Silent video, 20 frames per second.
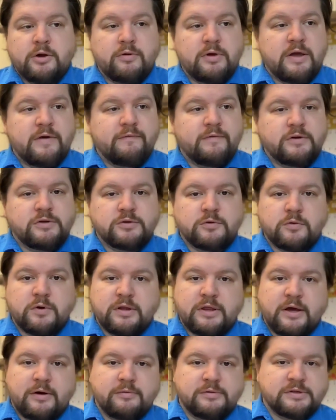inventory
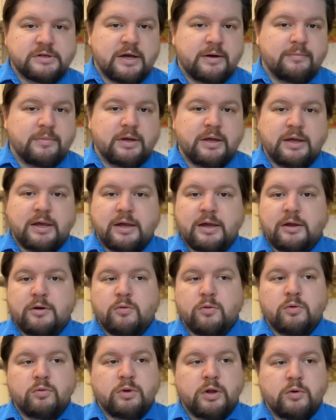that was coming
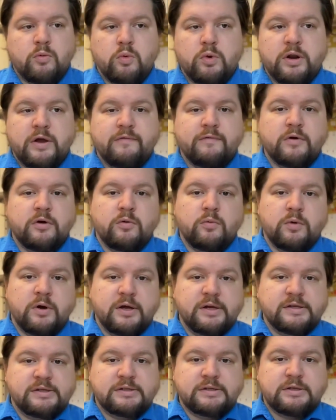in, like whatever it
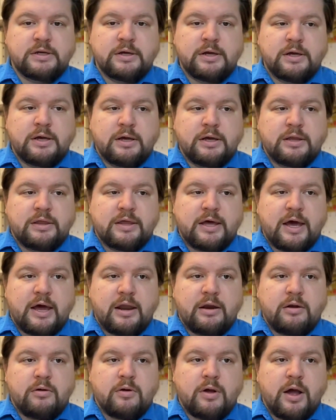was
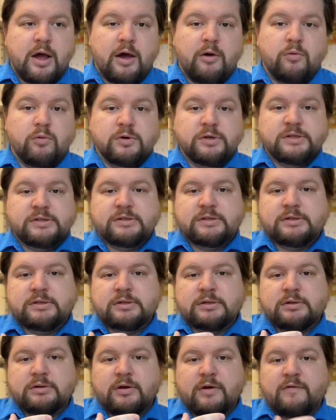that I
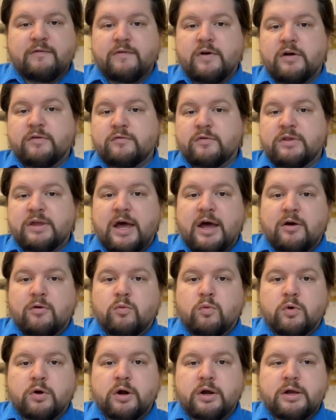was involved with at
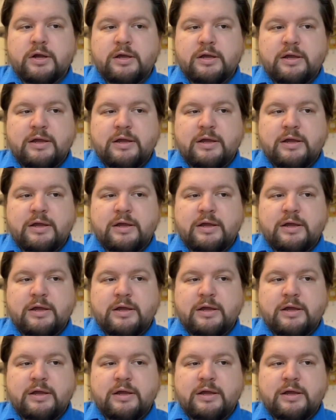work.